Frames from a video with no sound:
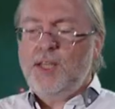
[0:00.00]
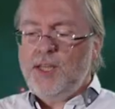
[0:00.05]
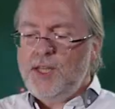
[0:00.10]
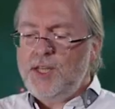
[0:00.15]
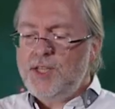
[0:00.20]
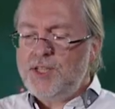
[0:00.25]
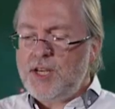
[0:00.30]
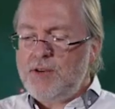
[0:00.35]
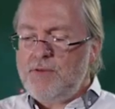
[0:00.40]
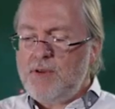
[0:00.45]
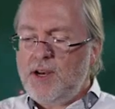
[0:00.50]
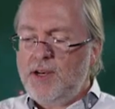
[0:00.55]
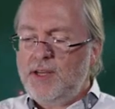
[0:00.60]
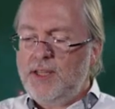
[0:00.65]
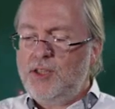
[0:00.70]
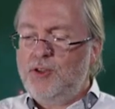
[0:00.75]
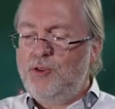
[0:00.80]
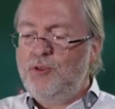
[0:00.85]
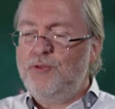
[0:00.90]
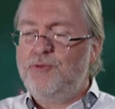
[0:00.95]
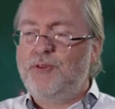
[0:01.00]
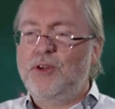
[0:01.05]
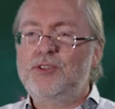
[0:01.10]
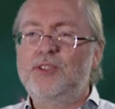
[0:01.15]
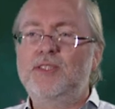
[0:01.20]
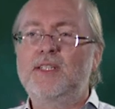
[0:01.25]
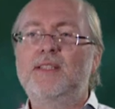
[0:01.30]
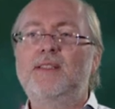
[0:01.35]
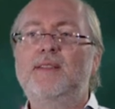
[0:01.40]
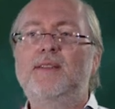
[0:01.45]
In January
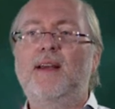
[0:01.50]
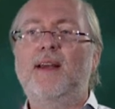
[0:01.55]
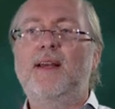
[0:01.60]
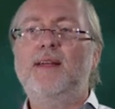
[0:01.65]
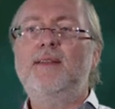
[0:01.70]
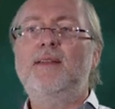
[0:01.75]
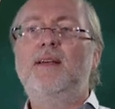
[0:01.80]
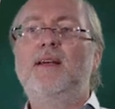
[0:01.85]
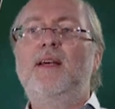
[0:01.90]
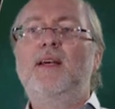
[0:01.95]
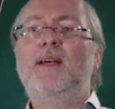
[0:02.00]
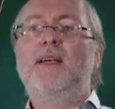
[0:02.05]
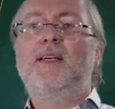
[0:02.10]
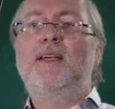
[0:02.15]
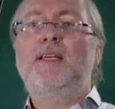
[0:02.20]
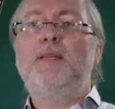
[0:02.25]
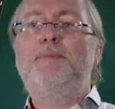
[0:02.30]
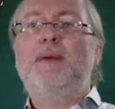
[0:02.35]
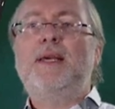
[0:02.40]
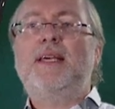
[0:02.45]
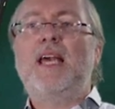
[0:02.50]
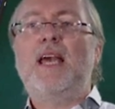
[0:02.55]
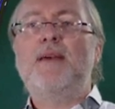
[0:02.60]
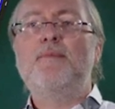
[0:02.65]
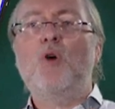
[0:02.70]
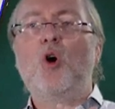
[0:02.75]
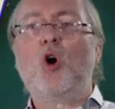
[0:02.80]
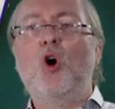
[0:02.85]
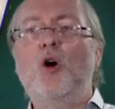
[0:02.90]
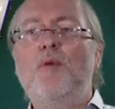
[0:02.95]
2010, it
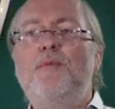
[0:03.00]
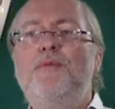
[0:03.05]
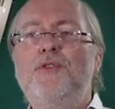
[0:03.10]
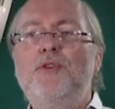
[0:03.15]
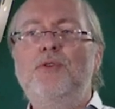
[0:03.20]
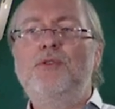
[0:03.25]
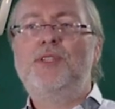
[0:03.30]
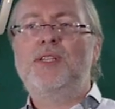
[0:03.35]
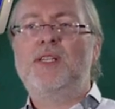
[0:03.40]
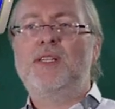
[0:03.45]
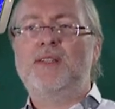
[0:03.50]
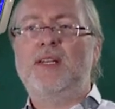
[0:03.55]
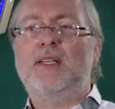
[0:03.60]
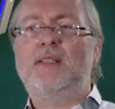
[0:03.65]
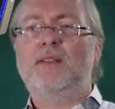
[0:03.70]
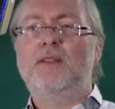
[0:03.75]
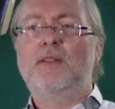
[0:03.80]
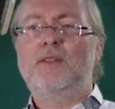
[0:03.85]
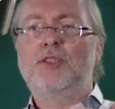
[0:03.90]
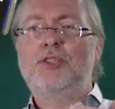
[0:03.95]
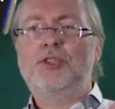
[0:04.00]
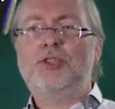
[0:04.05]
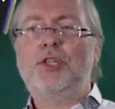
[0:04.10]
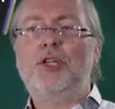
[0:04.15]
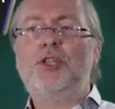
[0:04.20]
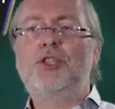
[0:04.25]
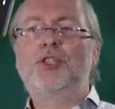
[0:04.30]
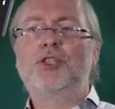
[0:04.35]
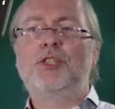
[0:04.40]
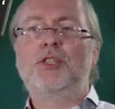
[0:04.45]
became obvious that
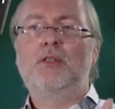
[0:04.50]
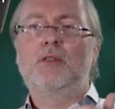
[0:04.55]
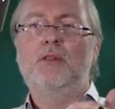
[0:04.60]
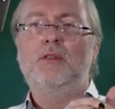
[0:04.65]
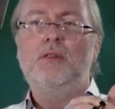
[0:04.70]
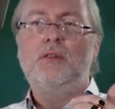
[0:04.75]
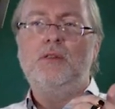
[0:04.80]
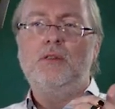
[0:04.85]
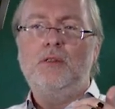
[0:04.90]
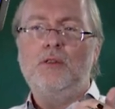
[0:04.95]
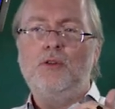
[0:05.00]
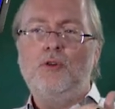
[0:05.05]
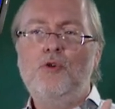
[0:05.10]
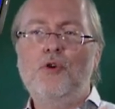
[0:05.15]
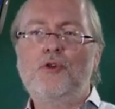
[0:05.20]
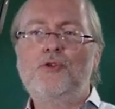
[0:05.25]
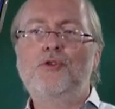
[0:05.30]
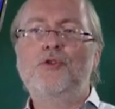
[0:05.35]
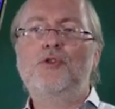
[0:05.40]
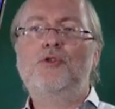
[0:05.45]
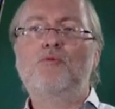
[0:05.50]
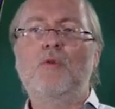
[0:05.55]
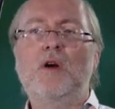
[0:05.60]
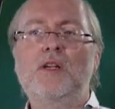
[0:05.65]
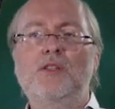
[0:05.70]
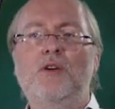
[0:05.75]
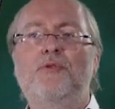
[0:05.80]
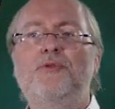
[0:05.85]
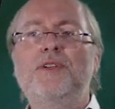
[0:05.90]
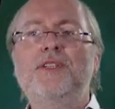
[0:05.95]
such courses
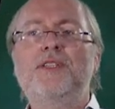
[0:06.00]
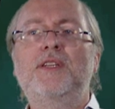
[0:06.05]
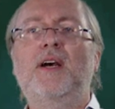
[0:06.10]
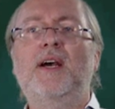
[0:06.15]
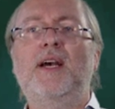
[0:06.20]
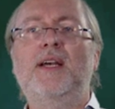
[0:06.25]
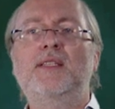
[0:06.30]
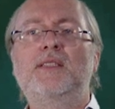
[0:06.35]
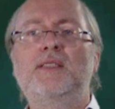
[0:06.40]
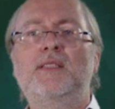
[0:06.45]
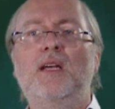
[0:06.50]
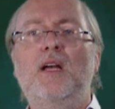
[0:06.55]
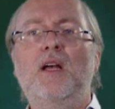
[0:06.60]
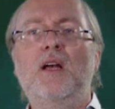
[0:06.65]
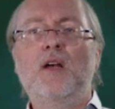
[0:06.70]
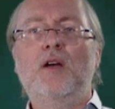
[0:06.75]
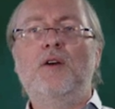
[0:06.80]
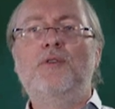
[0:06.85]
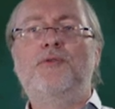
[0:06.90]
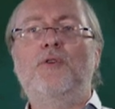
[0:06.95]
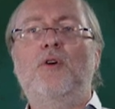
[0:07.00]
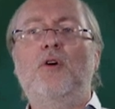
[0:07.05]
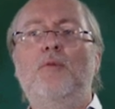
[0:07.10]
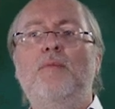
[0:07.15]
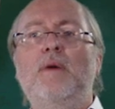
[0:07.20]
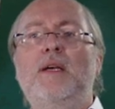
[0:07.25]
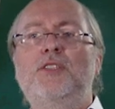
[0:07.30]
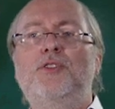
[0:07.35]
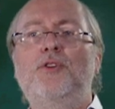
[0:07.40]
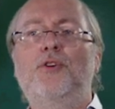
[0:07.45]
was of interest
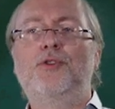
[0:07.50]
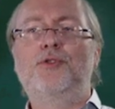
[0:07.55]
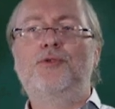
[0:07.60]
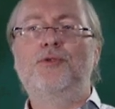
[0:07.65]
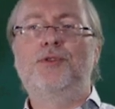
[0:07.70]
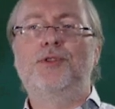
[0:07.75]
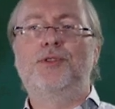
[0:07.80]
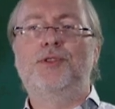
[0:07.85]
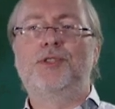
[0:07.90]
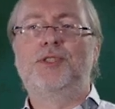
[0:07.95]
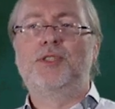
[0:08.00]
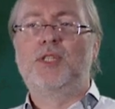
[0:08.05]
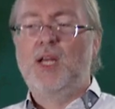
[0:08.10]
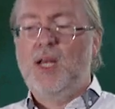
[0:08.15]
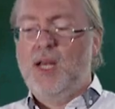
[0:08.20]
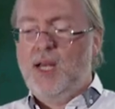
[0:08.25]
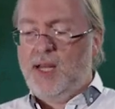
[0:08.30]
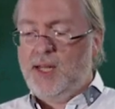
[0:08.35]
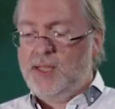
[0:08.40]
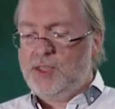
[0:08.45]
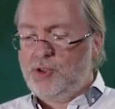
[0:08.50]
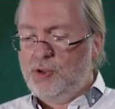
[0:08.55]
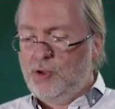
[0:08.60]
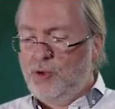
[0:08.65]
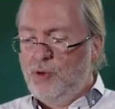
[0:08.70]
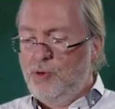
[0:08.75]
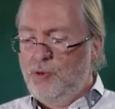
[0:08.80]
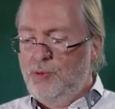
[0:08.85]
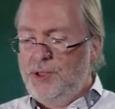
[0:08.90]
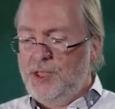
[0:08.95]
for master students. And
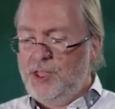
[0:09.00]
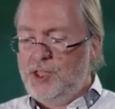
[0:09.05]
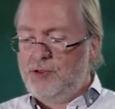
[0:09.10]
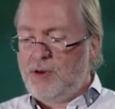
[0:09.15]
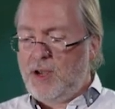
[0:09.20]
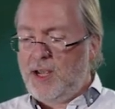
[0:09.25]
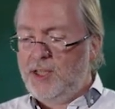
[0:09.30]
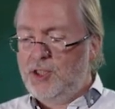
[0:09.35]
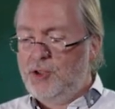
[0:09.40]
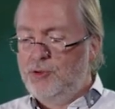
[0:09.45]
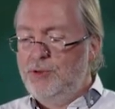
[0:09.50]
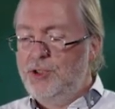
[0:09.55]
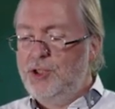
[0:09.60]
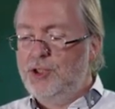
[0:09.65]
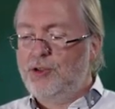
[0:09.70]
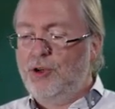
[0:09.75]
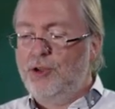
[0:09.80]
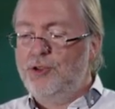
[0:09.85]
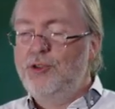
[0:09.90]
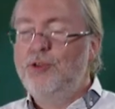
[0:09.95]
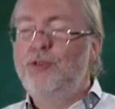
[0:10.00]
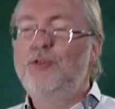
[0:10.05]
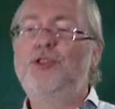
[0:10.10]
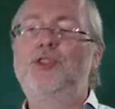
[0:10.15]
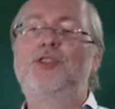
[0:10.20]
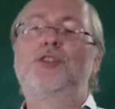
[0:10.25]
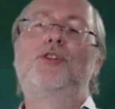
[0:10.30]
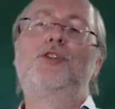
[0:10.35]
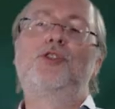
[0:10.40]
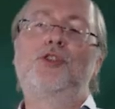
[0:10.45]
so we tried to
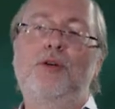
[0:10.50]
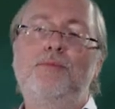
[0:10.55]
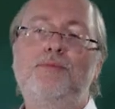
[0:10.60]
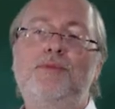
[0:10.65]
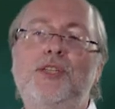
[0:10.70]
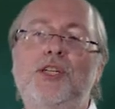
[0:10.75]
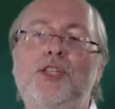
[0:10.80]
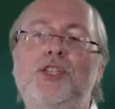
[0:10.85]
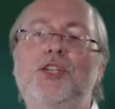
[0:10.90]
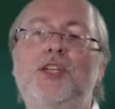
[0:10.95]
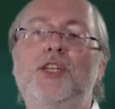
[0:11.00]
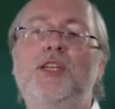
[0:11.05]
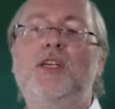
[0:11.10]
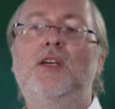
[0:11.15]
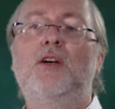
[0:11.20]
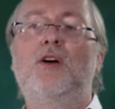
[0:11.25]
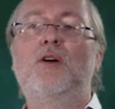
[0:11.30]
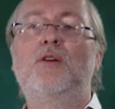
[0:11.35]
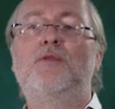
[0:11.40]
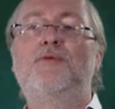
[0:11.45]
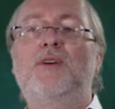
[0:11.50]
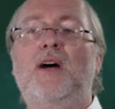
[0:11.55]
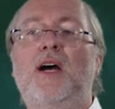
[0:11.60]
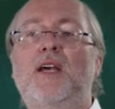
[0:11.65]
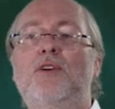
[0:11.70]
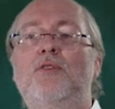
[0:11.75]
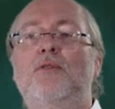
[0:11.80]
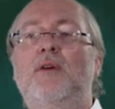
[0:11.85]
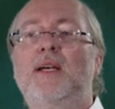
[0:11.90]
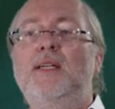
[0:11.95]
introduce some teaching of
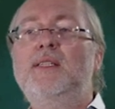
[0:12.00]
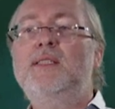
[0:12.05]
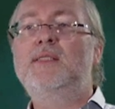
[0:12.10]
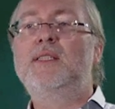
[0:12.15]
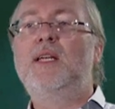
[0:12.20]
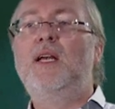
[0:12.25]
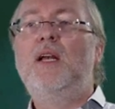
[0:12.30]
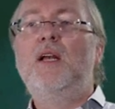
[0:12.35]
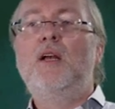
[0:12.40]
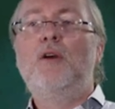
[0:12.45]
iOS